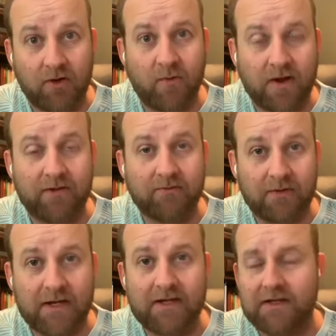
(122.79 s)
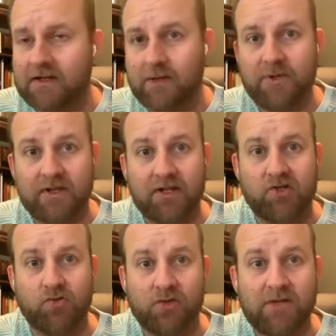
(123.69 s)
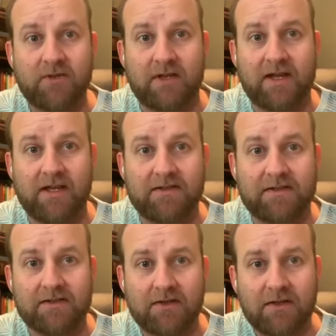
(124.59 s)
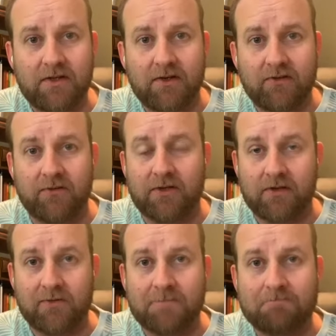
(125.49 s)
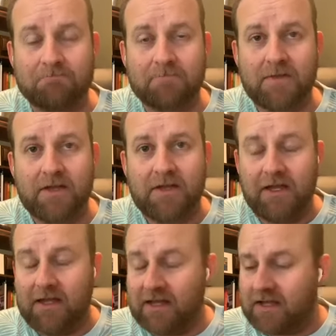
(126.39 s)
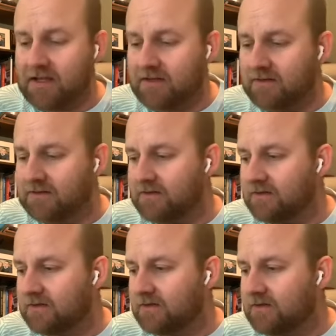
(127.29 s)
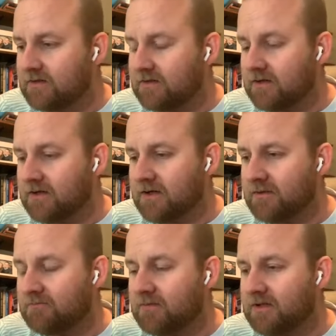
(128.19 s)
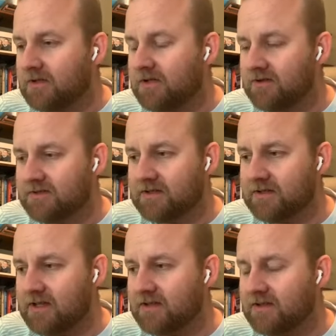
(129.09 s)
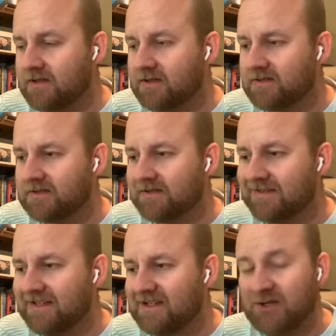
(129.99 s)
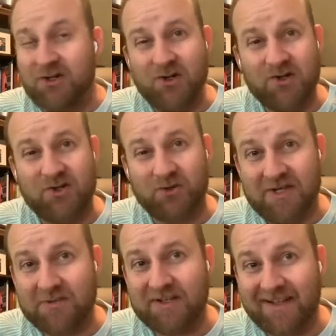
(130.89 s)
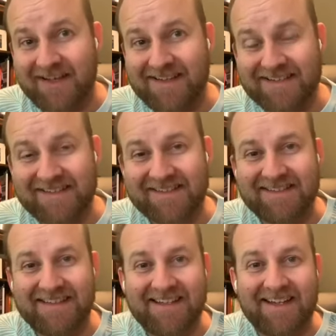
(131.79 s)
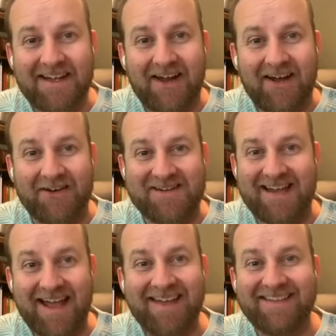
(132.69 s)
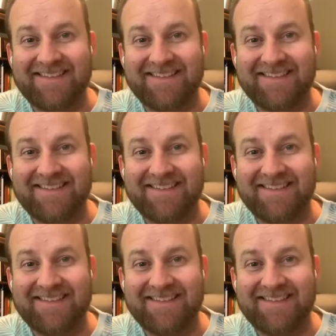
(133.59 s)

with, right? That'd be like dream clients for you. And here's the thing is your dream clients are not